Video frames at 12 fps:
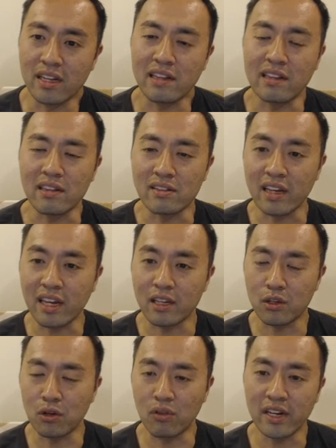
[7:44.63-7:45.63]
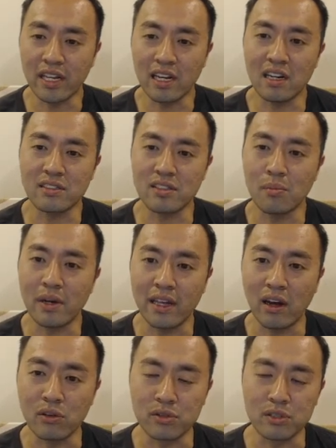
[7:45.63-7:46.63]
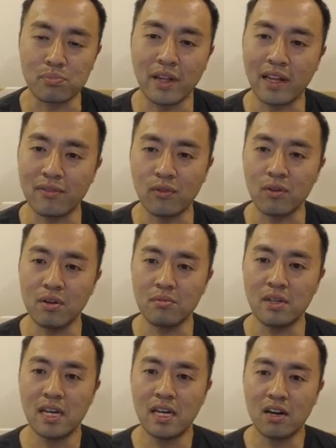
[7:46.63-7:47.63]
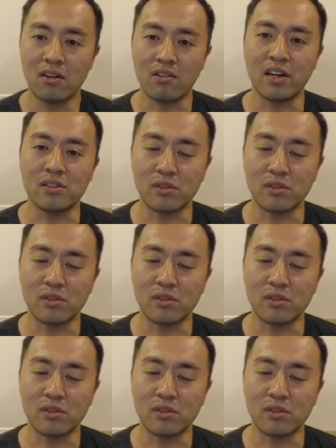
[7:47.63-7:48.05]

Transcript: At the end of the day, you're running on somebody else's platform, right?